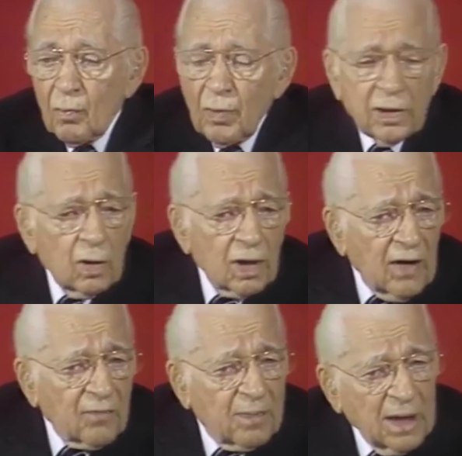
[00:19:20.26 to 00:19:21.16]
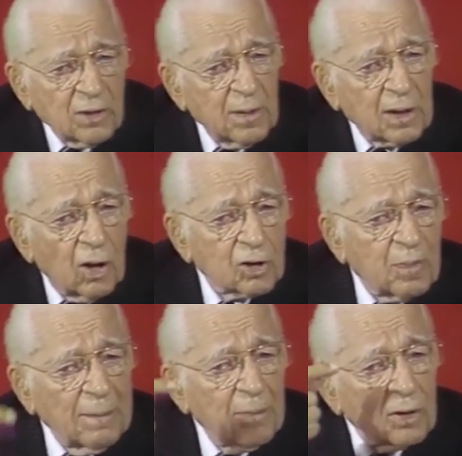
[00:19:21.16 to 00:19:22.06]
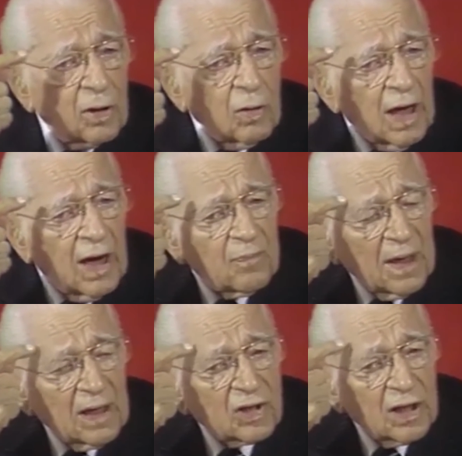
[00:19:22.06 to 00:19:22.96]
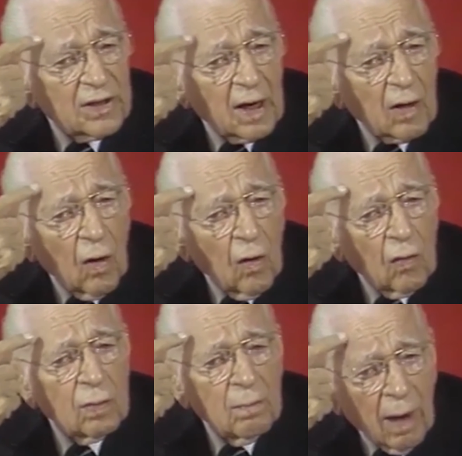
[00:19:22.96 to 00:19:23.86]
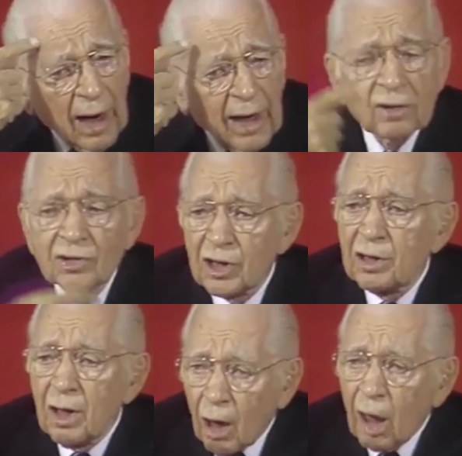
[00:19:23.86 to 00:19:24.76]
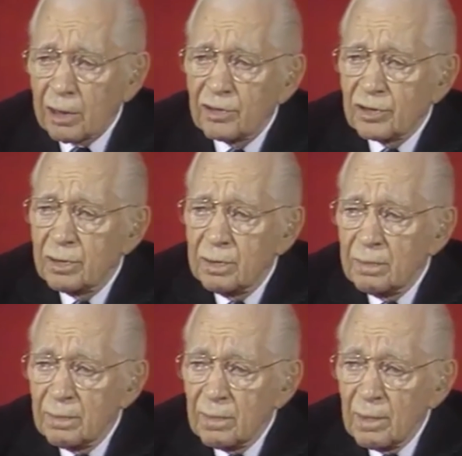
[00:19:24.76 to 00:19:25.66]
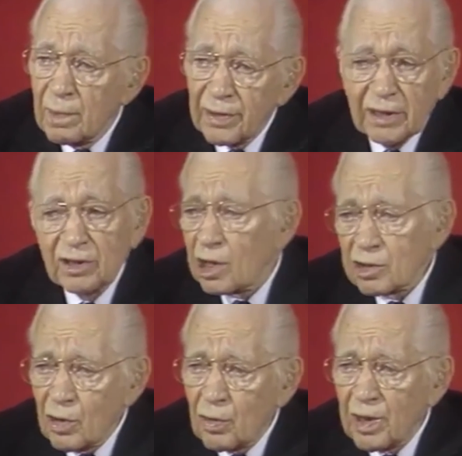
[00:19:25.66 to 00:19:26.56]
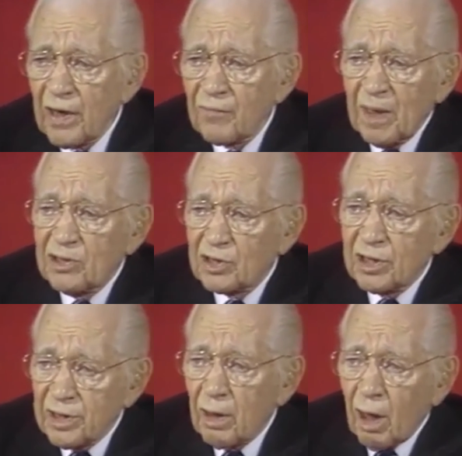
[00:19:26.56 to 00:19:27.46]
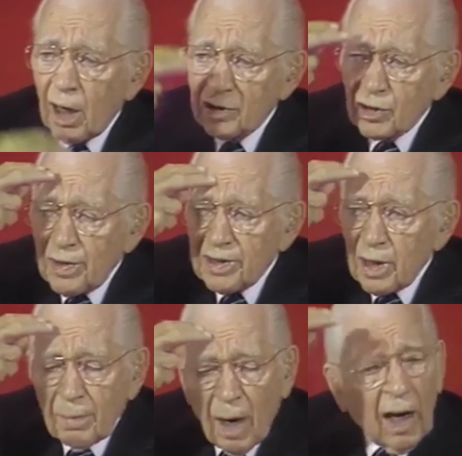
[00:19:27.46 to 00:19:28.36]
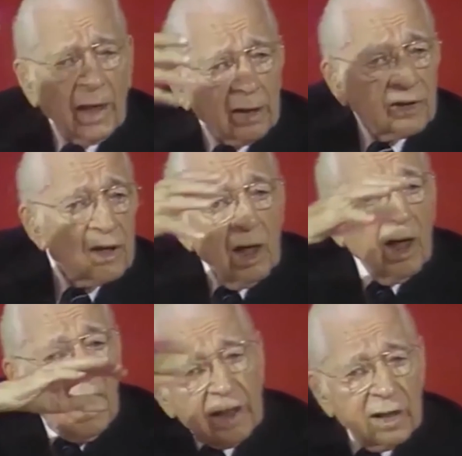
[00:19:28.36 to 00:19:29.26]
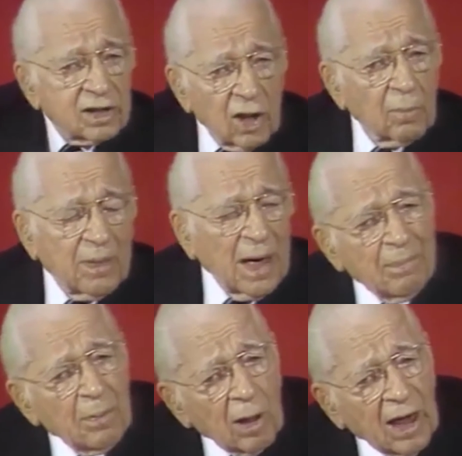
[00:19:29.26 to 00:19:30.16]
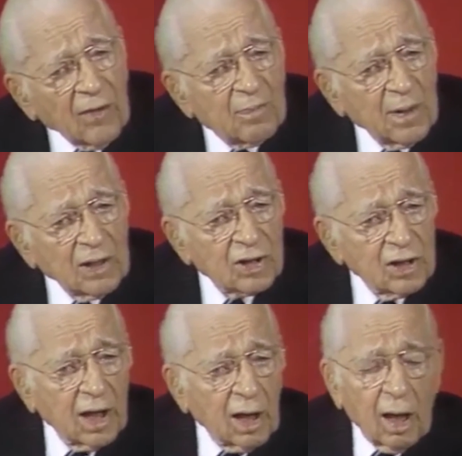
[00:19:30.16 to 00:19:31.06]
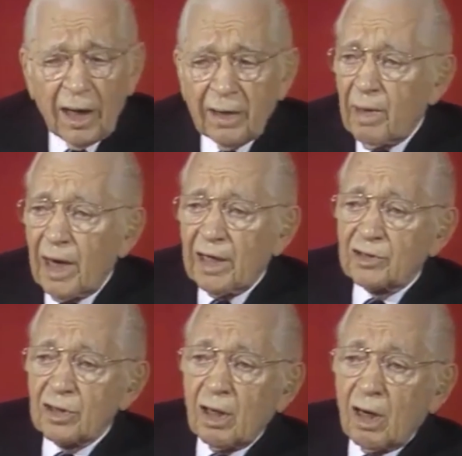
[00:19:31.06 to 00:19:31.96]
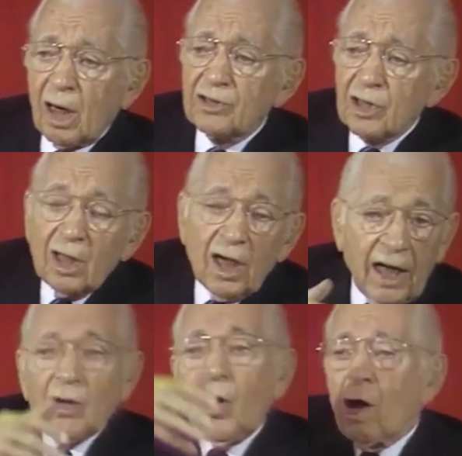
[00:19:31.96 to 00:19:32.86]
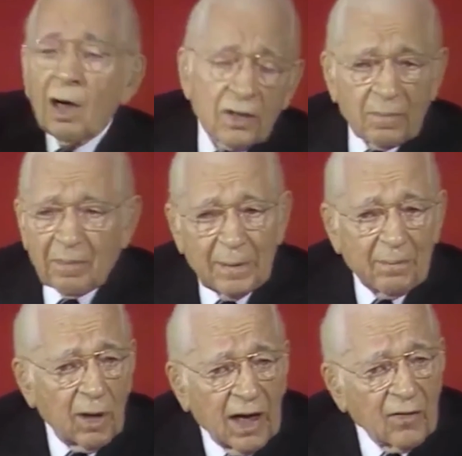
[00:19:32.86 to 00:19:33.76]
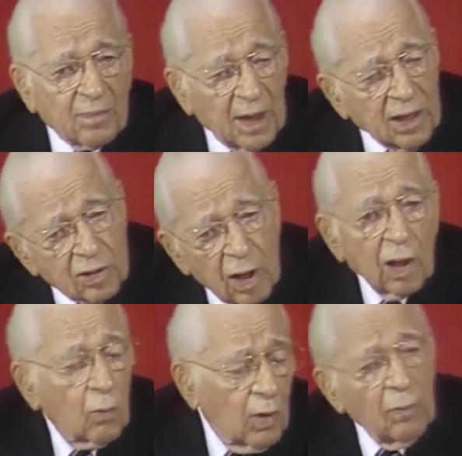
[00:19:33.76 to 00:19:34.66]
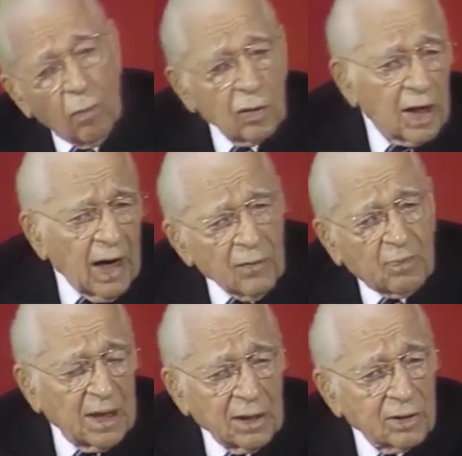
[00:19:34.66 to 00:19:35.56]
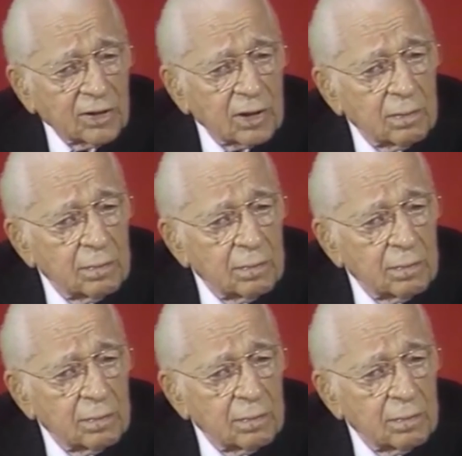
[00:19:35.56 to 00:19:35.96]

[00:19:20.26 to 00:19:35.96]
We don't have peace because people don't have peace in their own minds and hearts. They just don't have peace in their hearts or in their minds. And until people have peace in their minds and hearts, and all of the people have peace, we won't have peace.